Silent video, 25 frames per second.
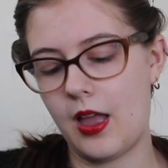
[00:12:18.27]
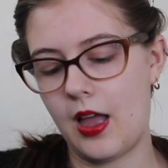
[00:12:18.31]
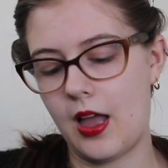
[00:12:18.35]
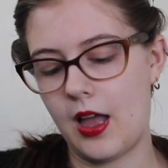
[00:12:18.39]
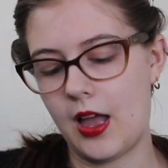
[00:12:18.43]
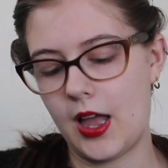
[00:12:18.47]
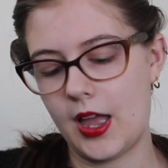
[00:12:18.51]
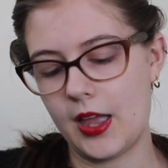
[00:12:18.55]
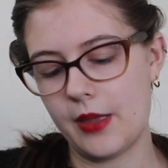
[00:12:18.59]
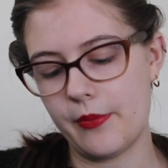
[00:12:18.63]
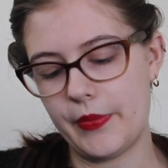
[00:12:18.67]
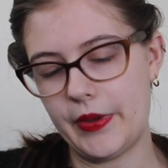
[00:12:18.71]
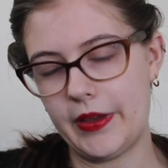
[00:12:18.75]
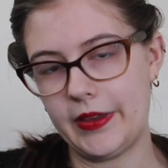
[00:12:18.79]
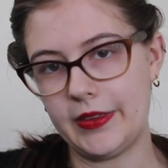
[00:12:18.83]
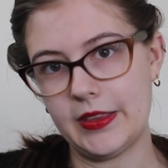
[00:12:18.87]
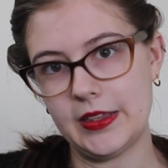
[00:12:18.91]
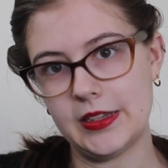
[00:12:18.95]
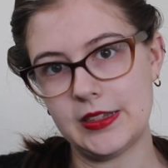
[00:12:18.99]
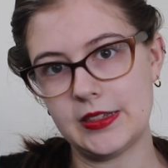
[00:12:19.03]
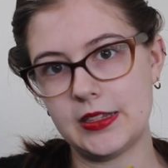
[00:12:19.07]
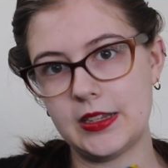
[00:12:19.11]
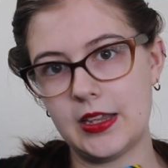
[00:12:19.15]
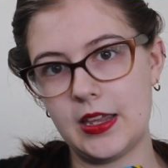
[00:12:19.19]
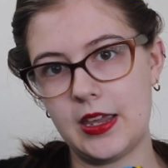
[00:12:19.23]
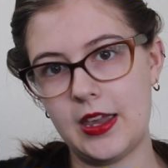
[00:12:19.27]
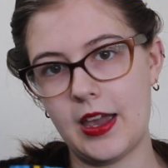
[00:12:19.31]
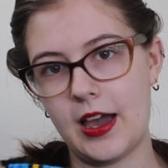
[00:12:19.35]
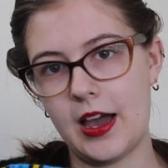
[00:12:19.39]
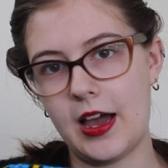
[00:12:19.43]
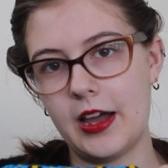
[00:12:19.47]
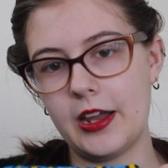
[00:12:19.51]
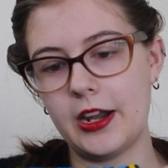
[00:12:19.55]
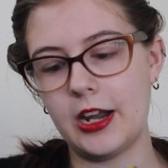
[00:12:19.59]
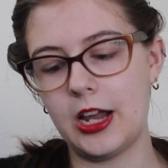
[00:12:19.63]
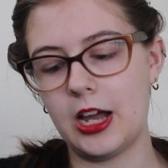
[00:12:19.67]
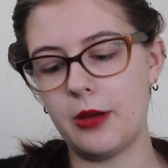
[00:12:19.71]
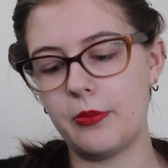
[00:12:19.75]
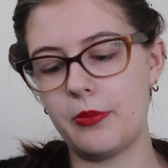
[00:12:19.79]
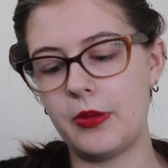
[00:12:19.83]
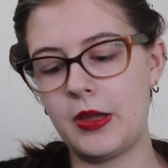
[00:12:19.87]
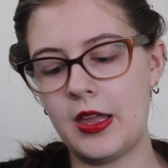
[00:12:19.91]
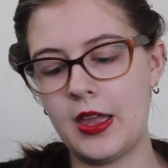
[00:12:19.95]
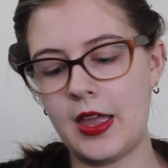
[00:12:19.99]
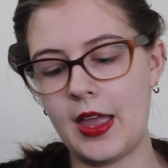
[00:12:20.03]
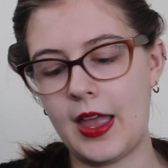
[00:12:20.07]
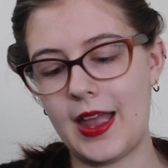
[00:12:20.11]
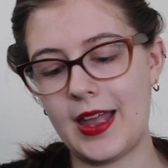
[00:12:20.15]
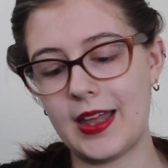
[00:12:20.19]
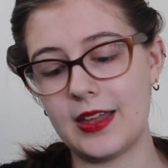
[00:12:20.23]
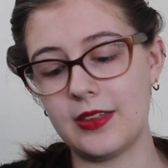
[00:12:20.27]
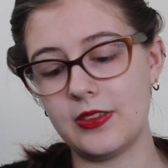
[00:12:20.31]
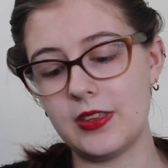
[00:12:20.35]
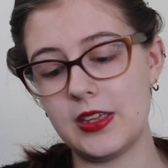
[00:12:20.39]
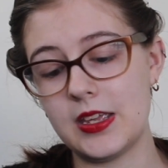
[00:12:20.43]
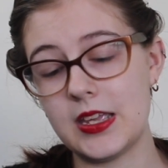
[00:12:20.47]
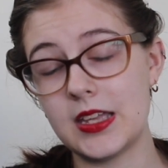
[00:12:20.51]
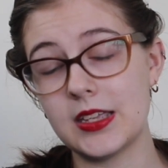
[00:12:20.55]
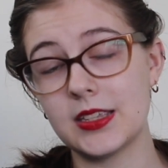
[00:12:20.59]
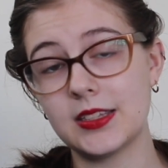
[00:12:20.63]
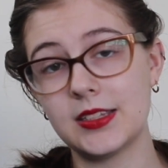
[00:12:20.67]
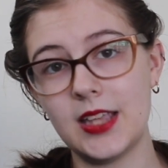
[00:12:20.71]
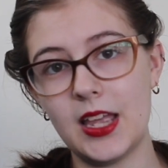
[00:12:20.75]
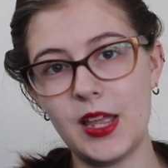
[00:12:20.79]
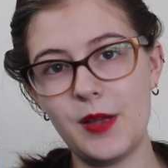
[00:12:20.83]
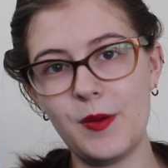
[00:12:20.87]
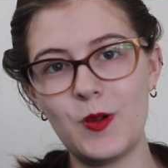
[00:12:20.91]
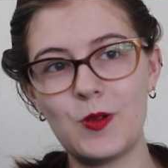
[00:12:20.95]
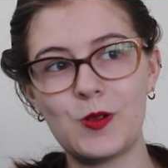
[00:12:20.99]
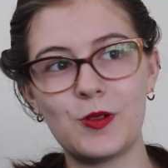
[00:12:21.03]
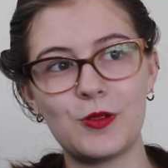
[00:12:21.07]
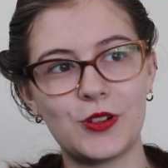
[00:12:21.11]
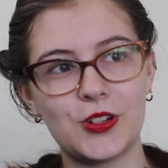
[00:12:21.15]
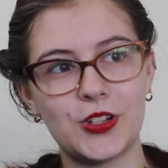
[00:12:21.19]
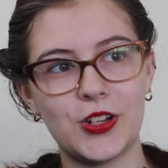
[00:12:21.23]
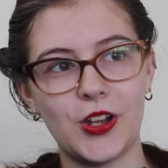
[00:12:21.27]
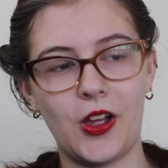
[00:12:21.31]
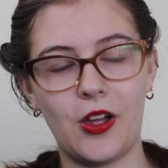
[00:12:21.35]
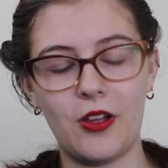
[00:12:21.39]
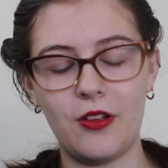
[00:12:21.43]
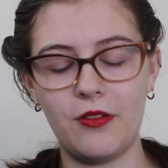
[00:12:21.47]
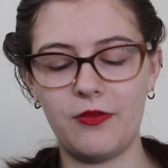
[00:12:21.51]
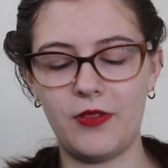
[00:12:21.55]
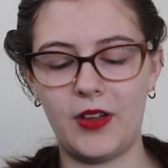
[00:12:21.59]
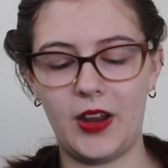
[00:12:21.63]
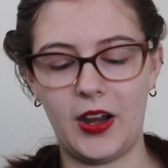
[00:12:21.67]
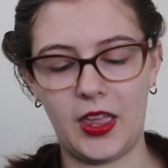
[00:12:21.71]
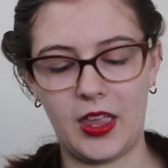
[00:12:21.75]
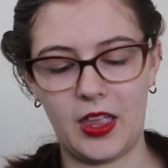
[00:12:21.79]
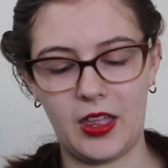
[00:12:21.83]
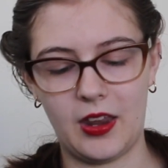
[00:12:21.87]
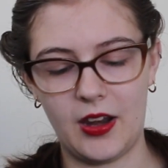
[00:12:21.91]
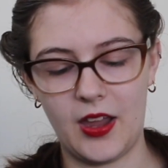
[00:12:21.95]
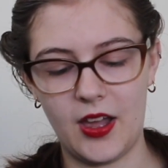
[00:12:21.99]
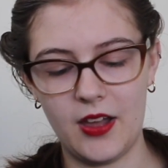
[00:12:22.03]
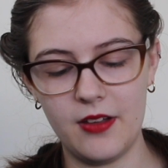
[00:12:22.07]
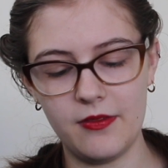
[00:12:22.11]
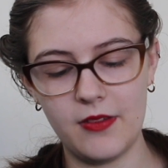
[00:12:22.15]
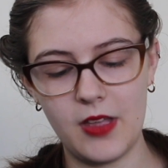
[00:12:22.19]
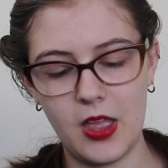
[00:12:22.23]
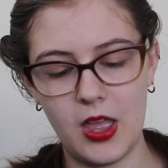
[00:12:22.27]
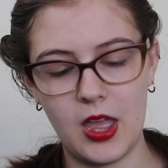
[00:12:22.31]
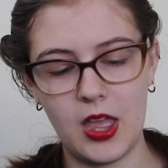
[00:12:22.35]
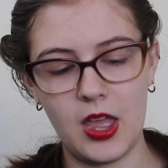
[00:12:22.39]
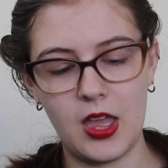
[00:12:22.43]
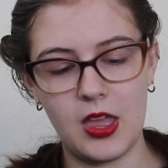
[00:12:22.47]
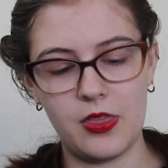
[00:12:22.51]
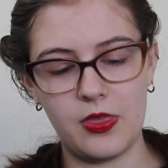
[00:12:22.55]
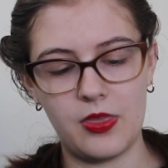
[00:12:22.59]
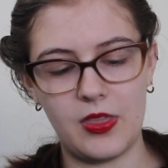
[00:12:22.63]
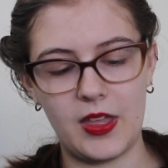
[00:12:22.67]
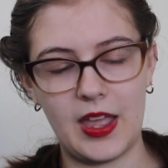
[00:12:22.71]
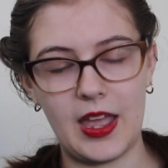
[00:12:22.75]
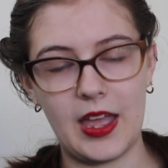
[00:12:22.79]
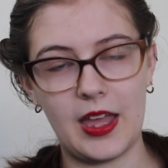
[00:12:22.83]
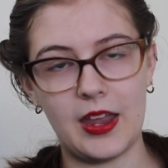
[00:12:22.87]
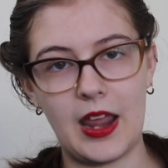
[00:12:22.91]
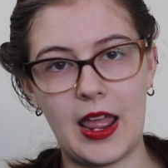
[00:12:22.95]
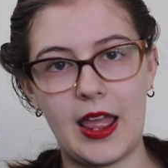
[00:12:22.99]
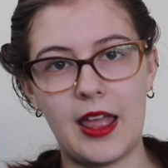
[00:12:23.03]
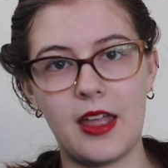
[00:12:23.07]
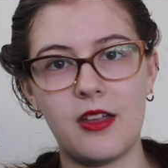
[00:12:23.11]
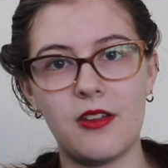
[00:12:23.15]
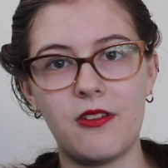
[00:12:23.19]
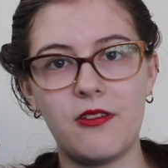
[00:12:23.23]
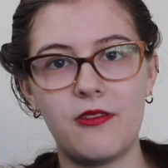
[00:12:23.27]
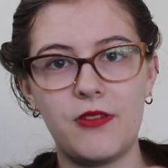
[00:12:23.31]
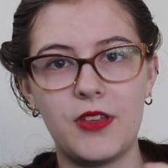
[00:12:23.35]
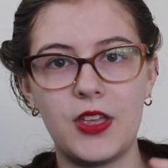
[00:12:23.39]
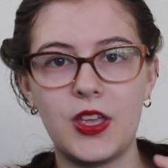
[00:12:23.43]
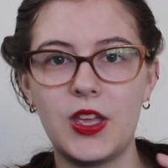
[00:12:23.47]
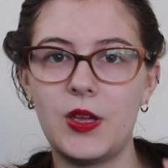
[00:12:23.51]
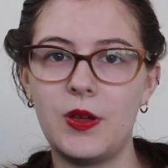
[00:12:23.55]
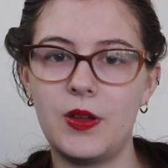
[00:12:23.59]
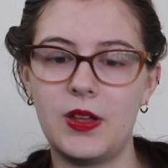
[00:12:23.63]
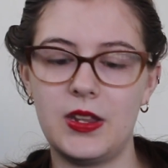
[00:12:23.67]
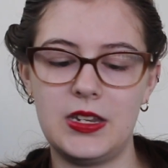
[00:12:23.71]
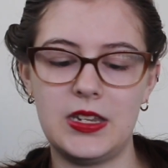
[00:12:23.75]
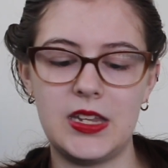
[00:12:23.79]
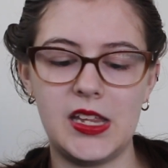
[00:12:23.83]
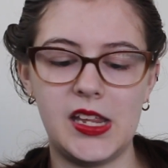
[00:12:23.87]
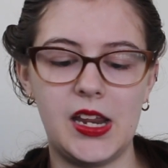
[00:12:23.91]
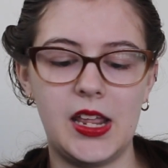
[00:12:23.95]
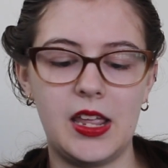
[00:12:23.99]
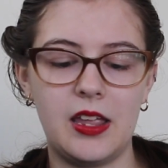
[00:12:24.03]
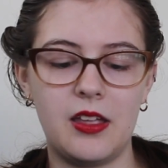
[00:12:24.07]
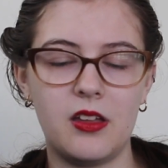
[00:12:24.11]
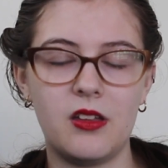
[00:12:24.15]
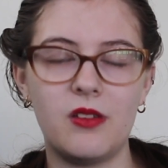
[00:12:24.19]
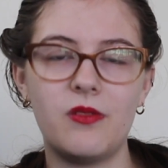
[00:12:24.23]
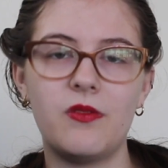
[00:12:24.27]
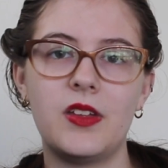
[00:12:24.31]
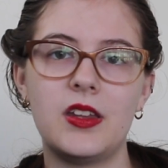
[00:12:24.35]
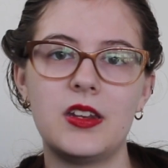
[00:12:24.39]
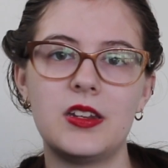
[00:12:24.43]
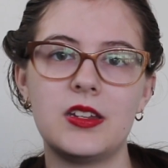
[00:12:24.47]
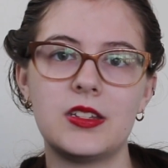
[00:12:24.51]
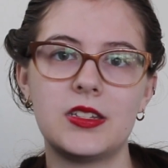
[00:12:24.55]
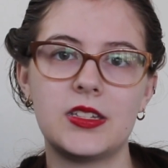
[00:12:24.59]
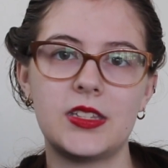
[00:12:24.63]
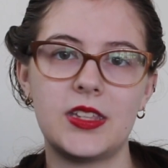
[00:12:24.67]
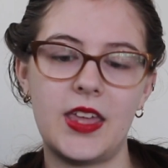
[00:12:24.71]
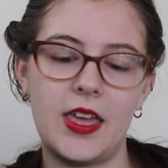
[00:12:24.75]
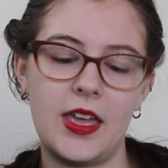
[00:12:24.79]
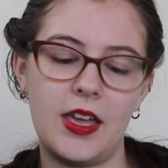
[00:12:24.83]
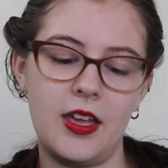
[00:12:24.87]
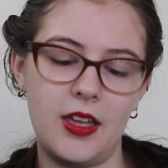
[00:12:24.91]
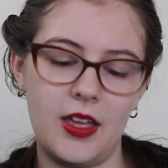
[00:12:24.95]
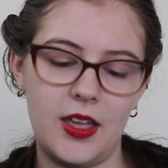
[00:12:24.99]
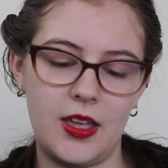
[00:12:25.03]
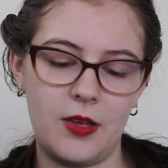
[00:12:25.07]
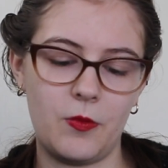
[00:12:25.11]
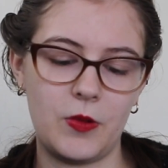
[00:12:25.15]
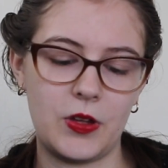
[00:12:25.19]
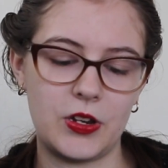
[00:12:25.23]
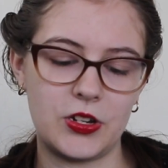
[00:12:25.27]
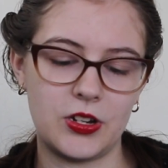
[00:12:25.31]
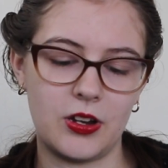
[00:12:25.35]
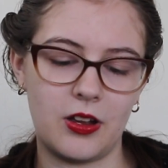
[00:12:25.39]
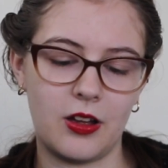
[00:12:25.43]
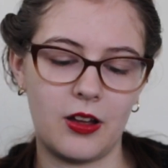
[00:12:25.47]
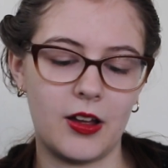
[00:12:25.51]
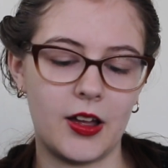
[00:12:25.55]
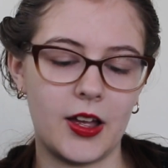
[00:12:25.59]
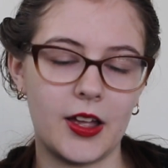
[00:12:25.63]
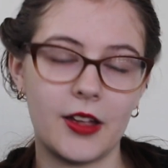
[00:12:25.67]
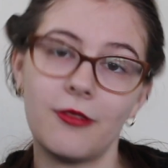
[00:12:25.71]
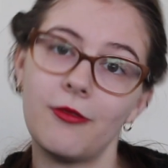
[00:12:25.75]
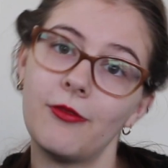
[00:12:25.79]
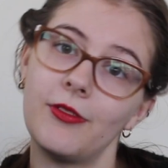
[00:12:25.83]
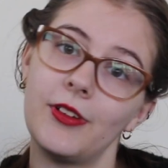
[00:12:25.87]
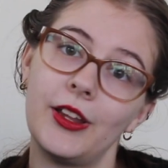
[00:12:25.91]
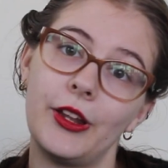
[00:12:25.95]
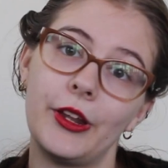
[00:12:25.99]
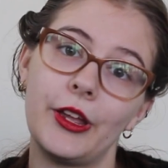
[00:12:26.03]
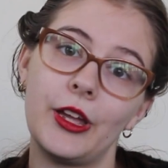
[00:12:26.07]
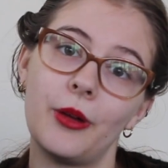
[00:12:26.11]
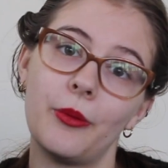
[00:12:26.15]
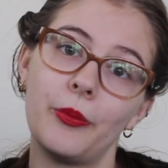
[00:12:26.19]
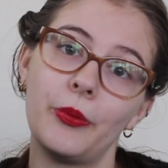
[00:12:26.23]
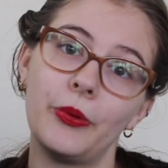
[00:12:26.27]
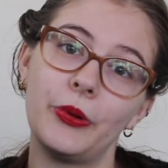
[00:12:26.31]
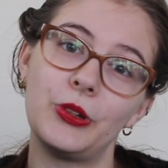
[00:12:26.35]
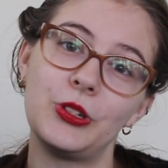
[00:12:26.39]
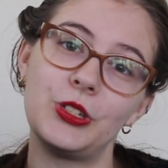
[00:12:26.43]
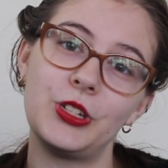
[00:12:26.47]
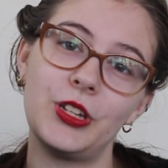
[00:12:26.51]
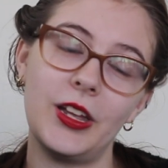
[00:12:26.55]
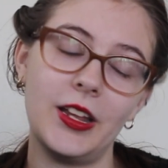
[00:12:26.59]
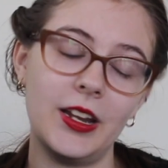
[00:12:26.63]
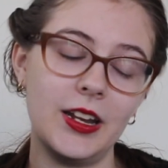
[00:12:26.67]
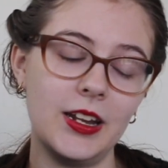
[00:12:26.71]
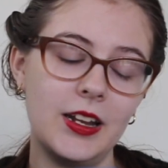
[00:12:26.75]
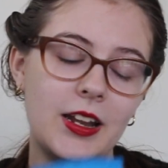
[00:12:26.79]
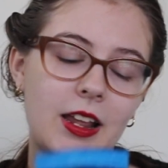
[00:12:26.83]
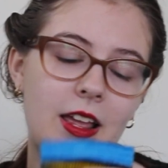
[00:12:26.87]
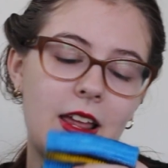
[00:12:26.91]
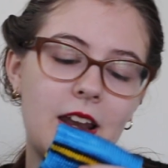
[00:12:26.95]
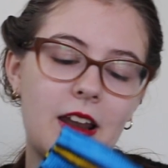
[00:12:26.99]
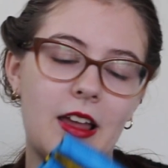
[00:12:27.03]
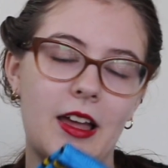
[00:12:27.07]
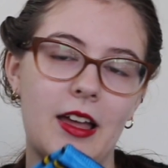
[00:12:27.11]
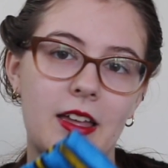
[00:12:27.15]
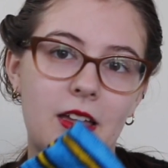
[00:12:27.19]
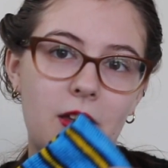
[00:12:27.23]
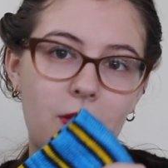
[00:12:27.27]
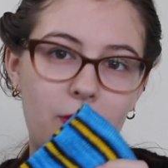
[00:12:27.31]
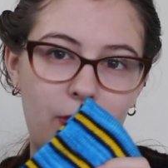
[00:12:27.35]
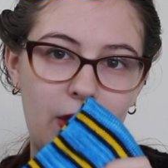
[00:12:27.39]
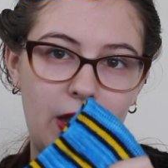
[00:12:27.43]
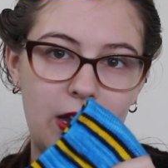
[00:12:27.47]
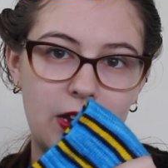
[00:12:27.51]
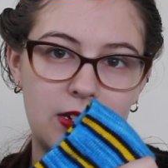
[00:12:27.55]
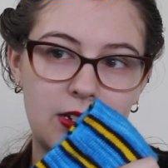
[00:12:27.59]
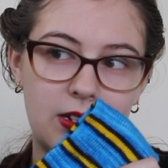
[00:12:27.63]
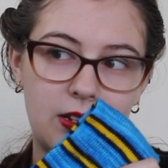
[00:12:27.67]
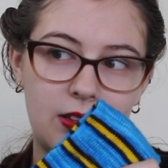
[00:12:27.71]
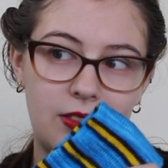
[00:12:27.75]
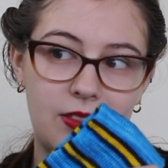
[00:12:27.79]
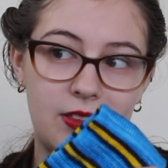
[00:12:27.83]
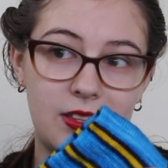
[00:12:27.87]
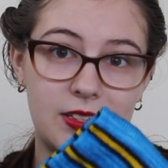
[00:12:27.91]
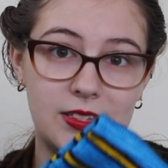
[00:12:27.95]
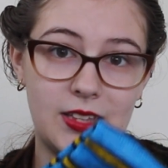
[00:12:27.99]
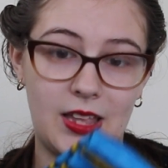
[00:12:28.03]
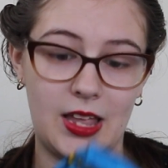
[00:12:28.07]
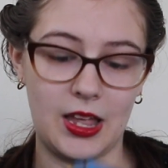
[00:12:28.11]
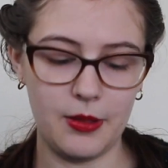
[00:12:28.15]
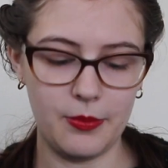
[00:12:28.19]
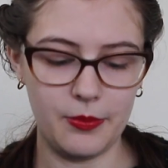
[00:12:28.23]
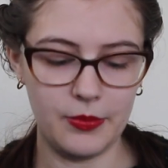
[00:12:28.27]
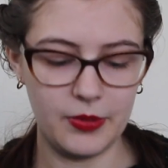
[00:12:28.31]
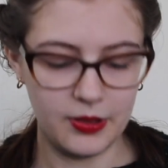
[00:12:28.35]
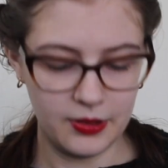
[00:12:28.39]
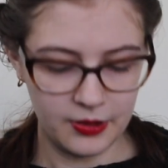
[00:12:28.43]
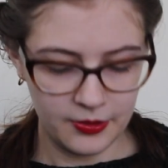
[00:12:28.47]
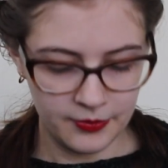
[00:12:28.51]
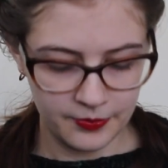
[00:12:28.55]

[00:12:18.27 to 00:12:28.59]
I picked this yarn up at the same quilt show, funny enough. They had a few knitting vendors there, which I really appreciated, and I picked this up.